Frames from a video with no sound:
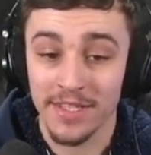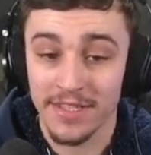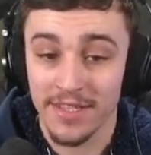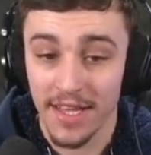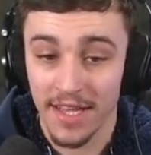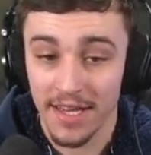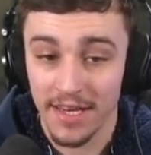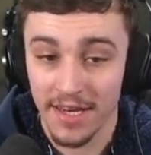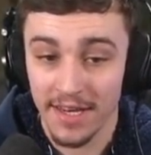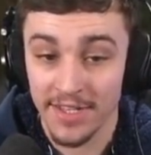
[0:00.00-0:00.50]

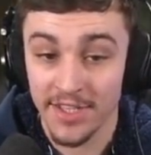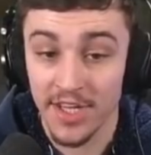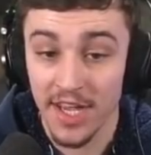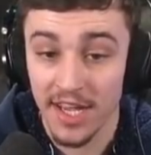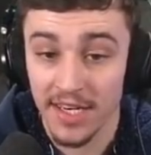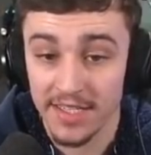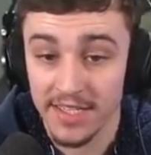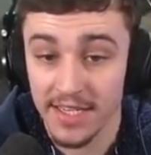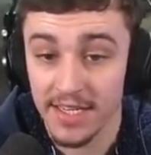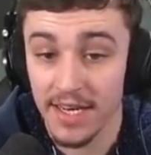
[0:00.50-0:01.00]
then
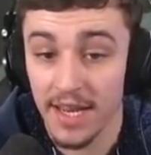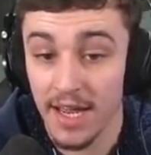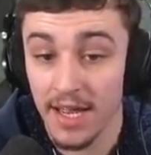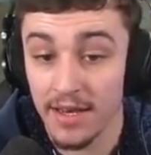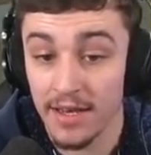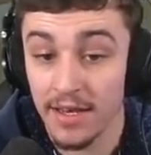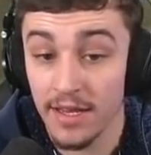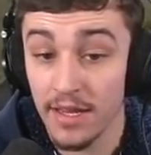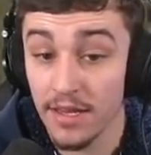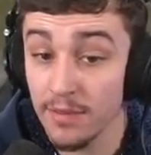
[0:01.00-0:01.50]
ejected
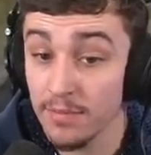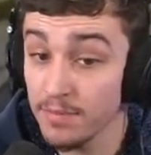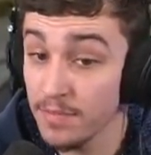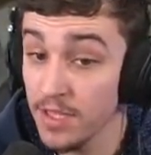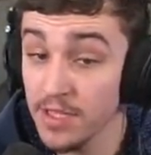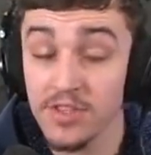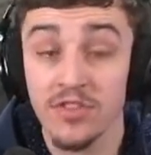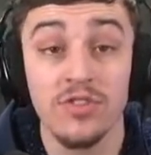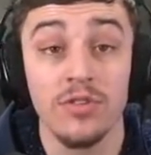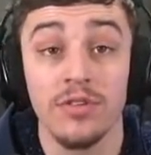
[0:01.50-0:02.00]
and
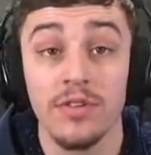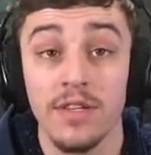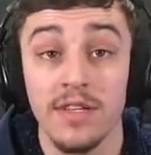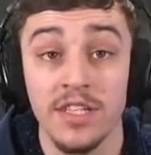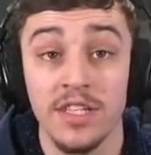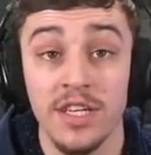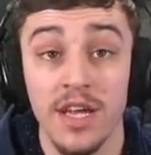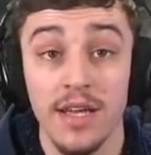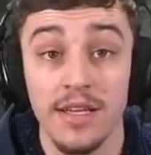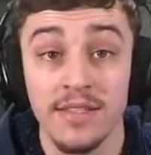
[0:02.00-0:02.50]
gets stored in
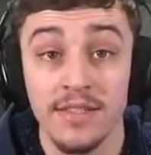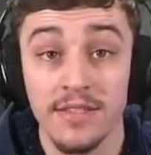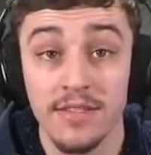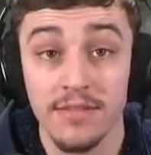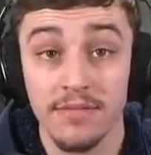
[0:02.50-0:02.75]
the chests.